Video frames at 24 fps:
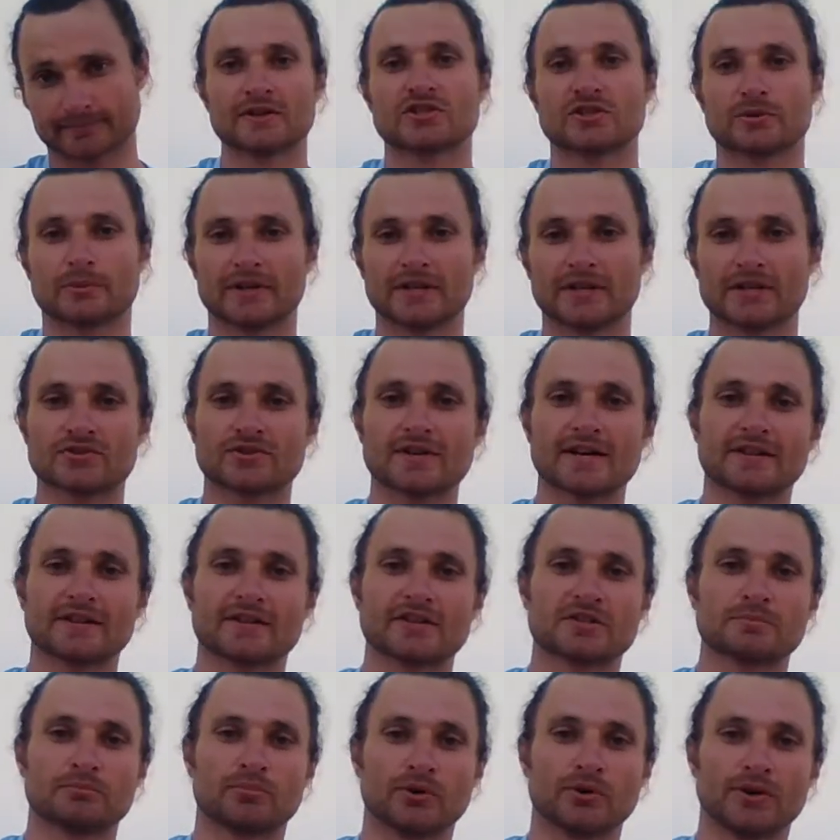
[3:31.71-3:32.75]
To illustrate
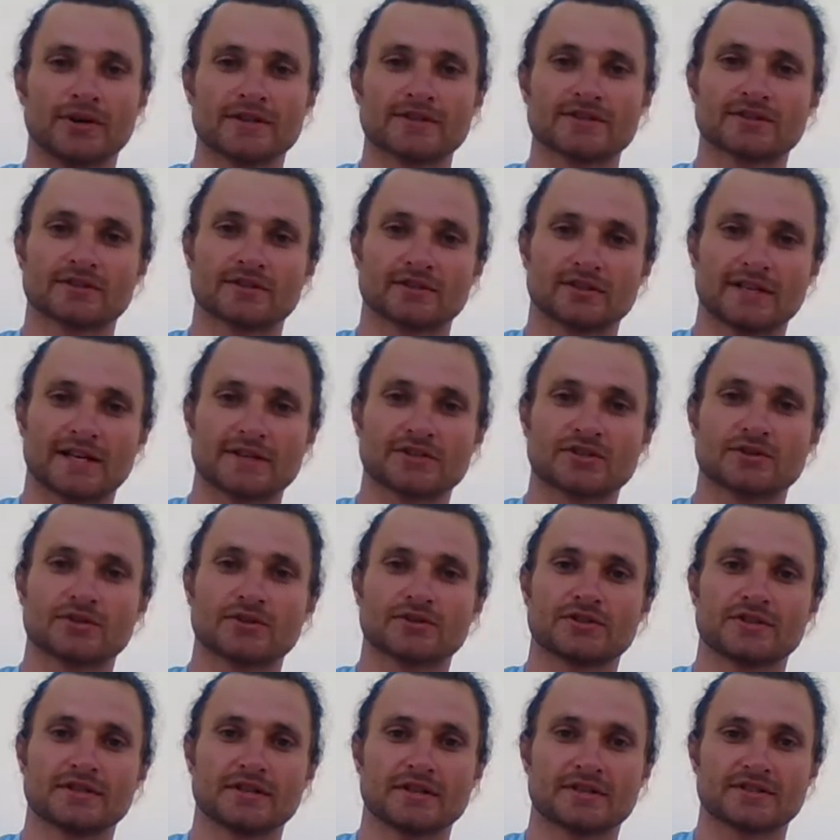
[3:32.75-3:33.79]
this point, let's use
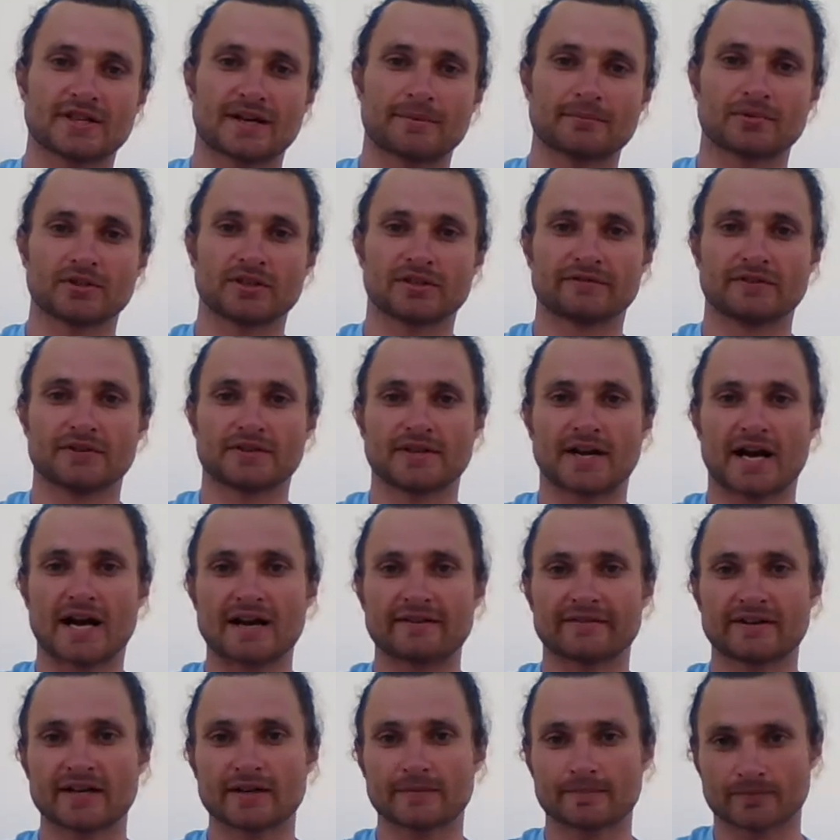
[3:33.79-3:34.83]
the example of a
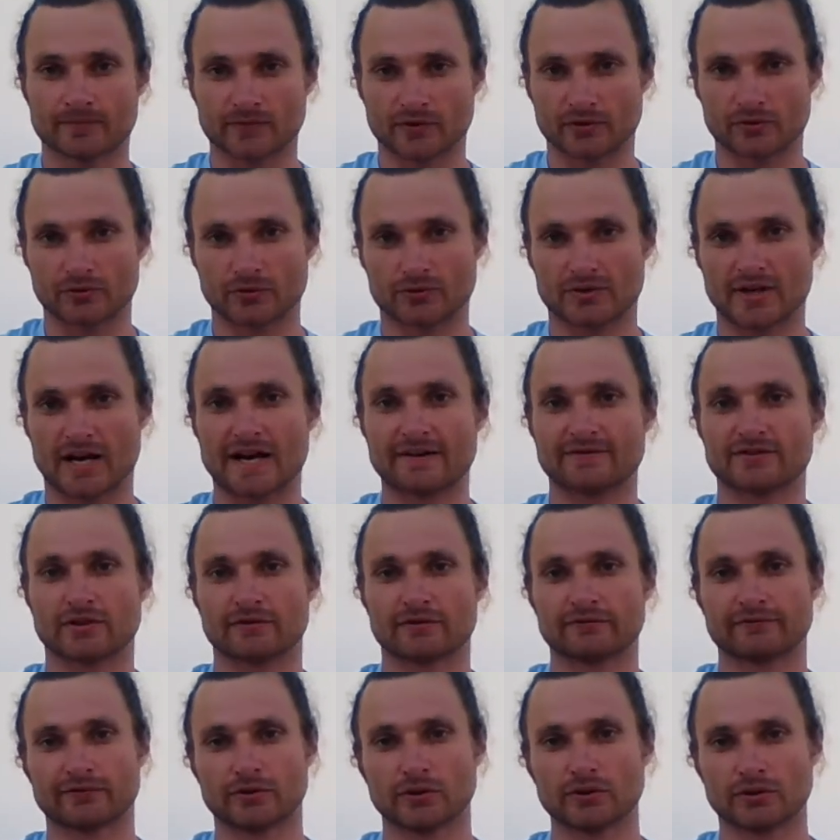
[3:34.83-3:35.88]
diver who dives on
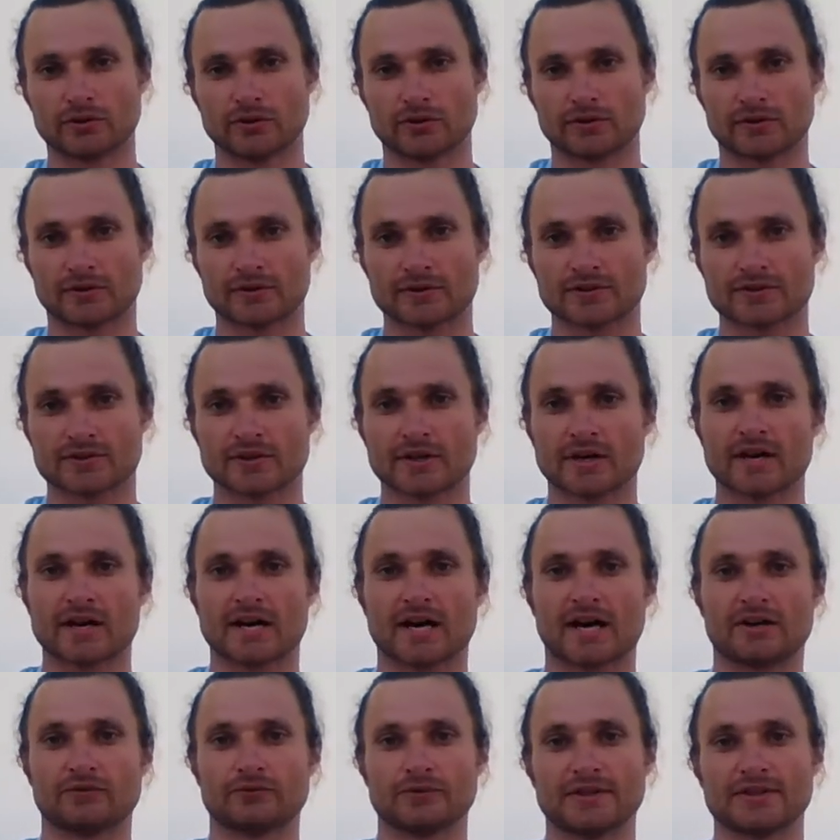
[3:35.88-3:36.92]
full lungs
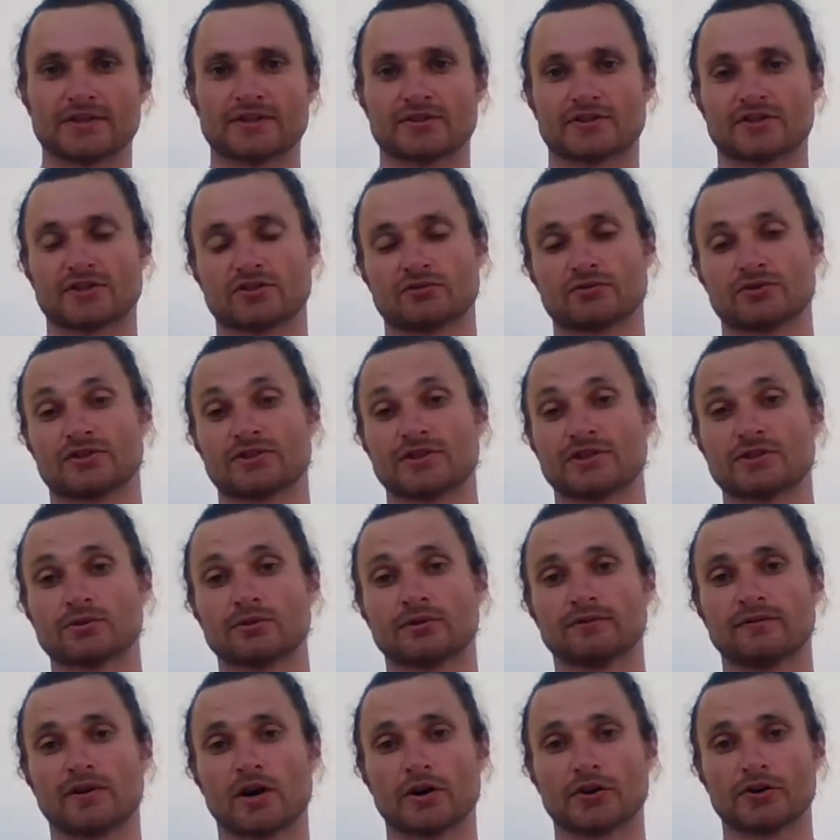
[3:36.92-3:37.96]
and reaches his residual
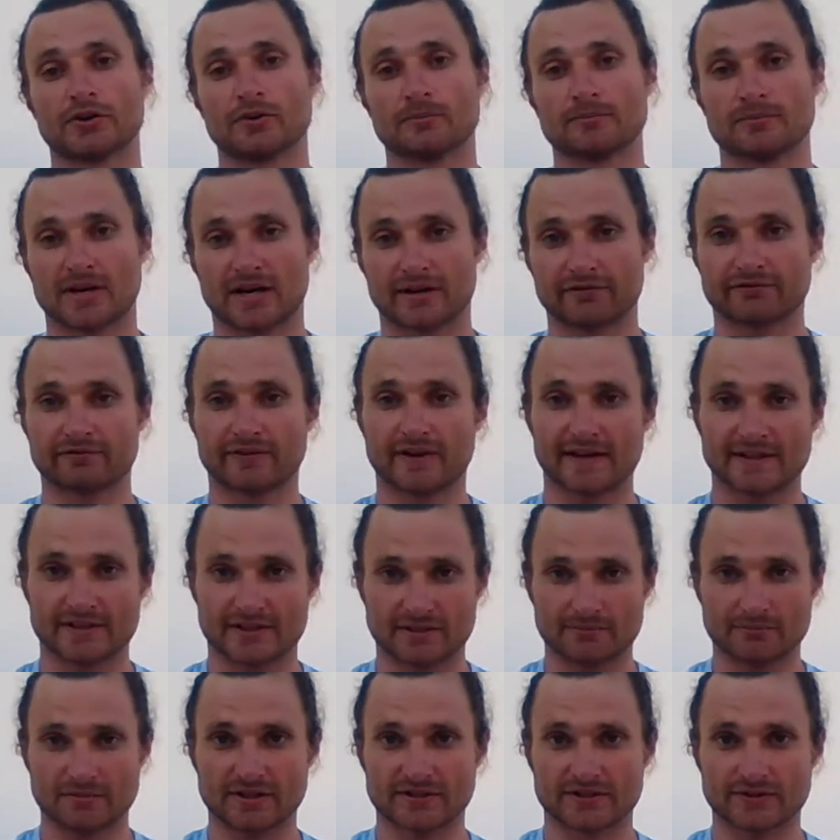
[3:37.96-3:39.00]
volume at 30
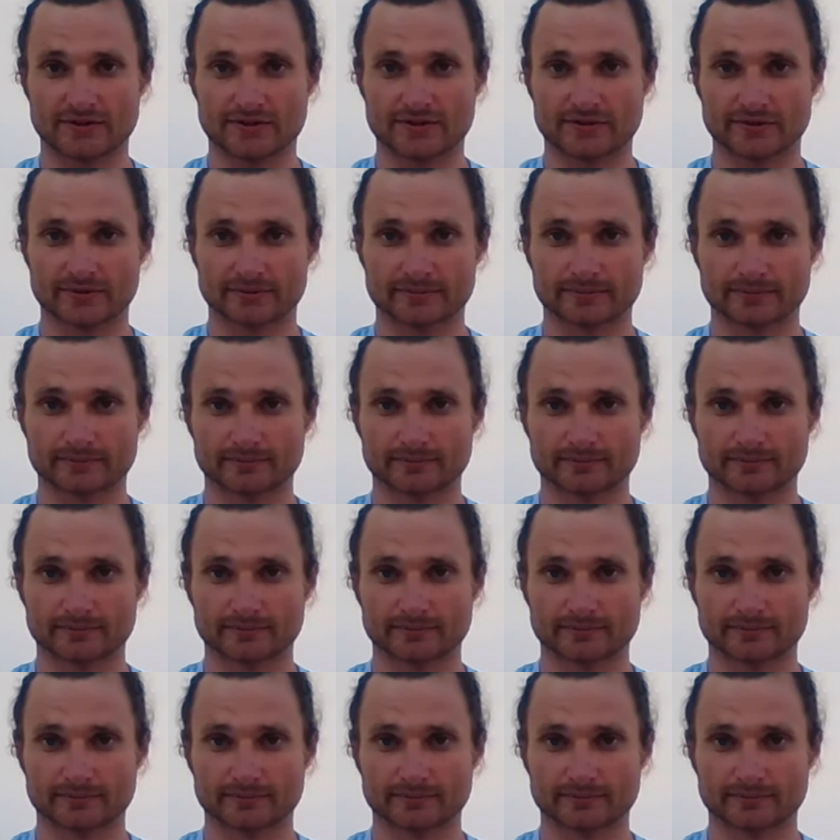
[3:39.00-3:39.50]
meters.